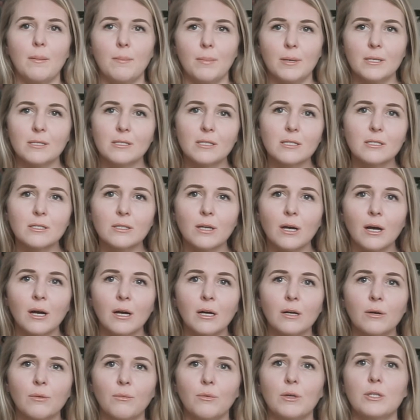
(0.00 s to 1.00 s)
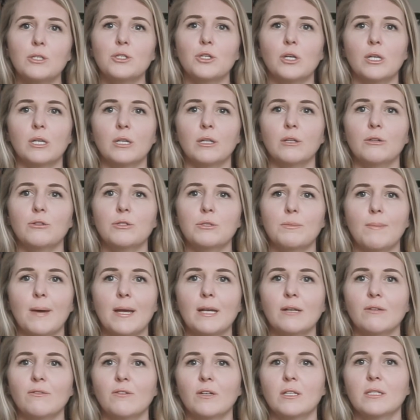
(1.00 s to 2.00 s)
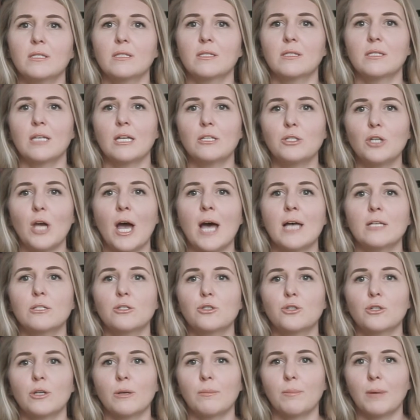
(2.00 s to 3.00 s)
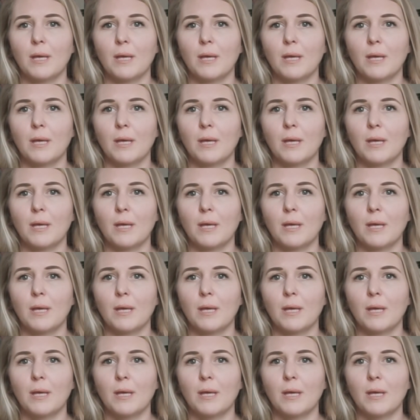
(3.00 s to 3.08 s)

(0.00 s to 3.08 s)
Business Card, which includes benefits such as trip